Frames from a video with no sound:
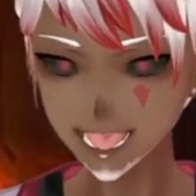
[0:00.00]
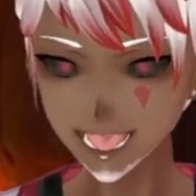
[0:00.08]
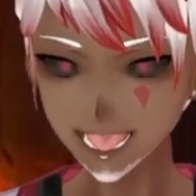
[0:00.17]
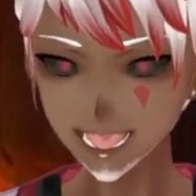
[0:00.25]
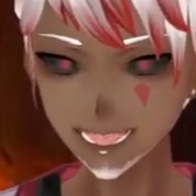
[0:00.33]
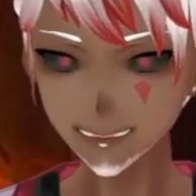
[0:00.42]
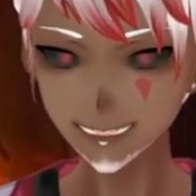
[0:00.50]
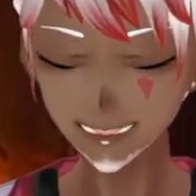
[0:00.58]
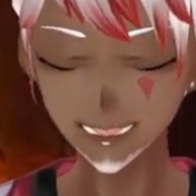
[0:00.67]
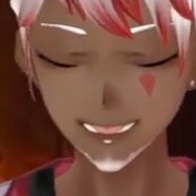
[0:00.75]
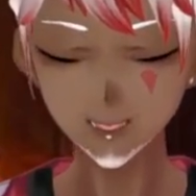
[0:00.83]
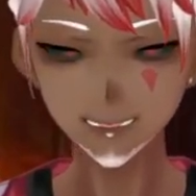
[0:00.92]
like I
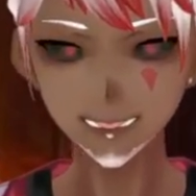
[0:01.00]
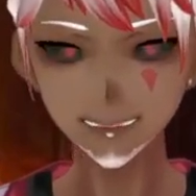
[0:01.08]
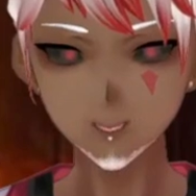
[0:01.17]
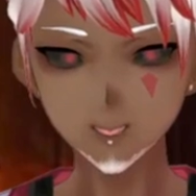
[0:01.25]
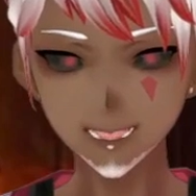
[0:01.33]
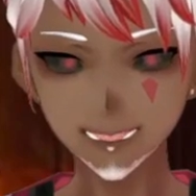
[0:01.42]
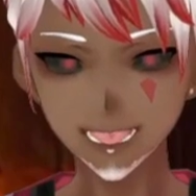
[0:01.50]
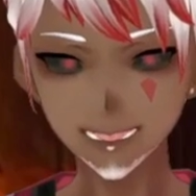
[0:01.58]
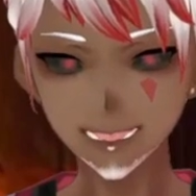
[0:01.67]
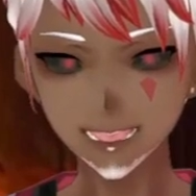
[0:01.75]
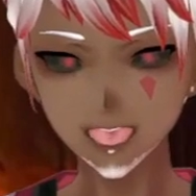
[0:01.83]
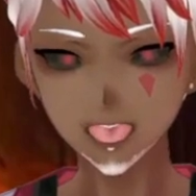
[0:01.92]
said, it, it's weird on
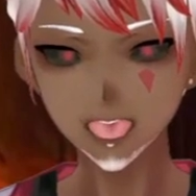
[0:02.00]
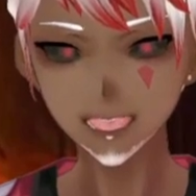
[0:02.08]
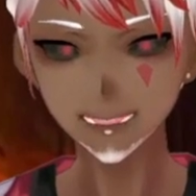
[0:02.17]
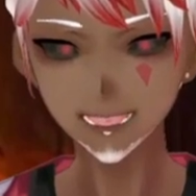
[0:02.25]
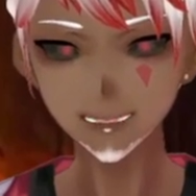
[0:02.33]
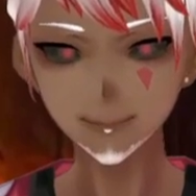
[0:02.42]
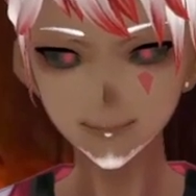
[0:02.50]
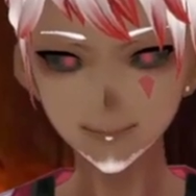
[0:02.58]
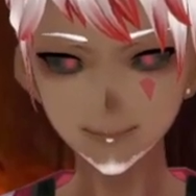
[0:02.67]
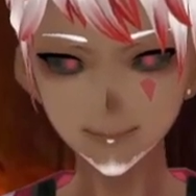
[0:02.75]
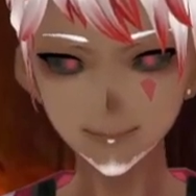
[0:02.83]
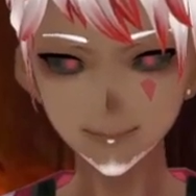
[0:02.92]
its own.
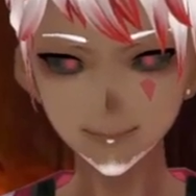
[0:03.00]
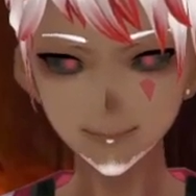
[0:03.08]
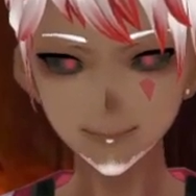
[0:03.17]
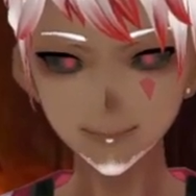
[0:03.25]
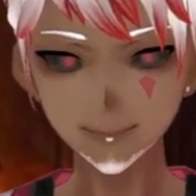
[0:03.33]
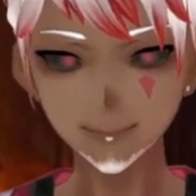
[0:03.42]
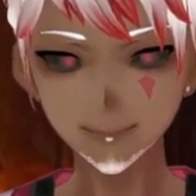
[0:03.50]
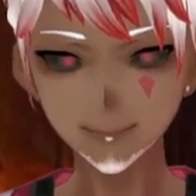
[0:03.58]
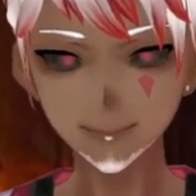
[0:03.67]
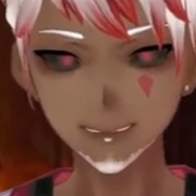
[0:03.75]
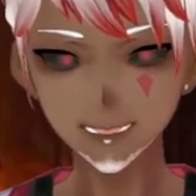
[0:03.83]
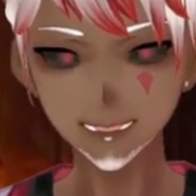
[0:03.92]

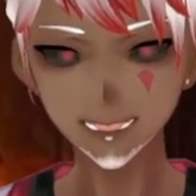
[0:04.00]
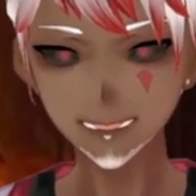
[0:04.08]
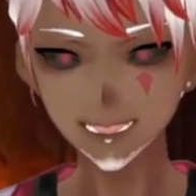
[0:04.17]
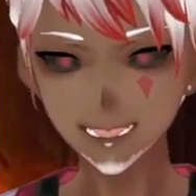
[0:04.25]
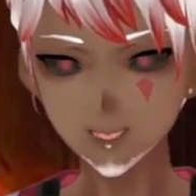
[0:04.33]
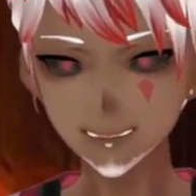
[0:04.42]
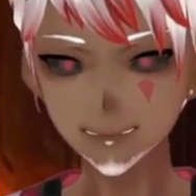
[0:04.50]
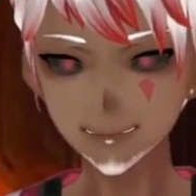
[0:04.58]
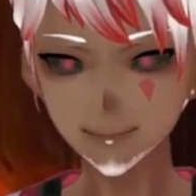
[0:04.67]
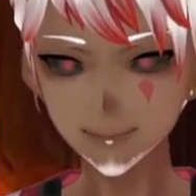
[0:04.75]
It really is.